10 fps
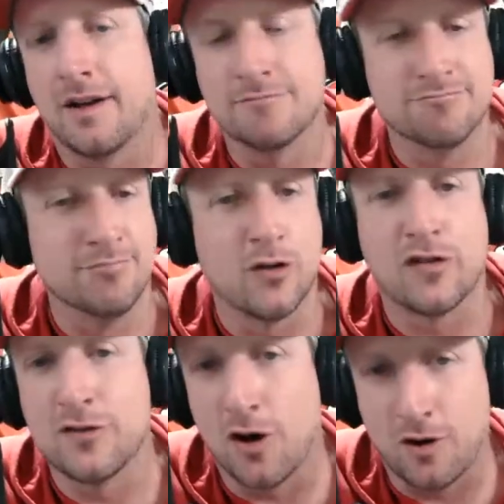Most
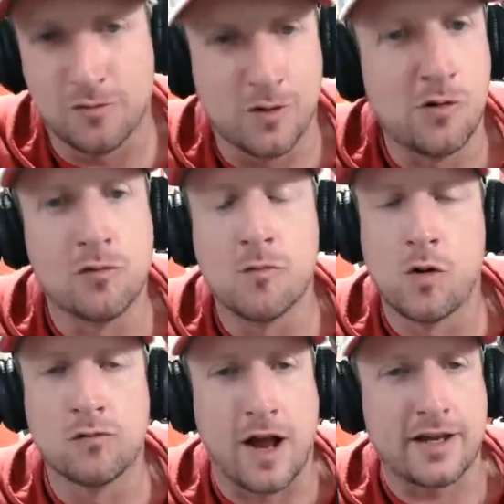of y'all
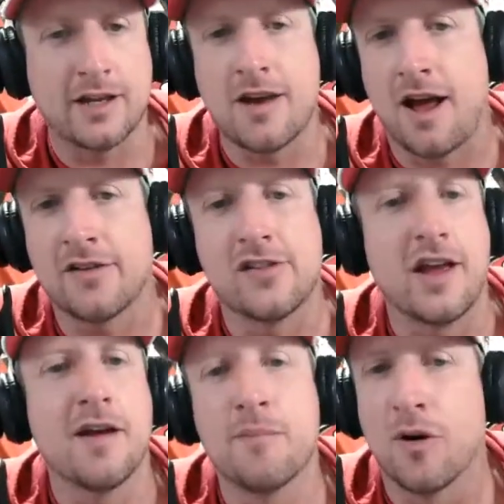will recognize
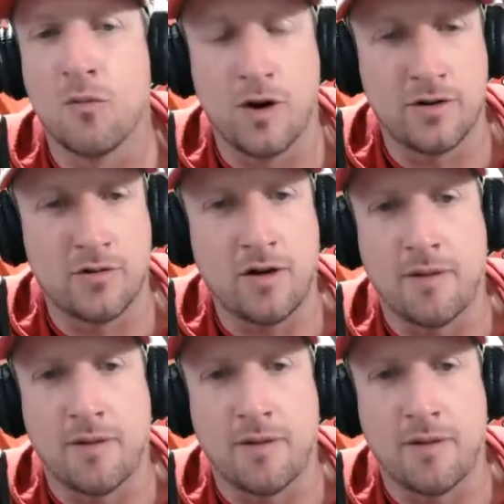them, but when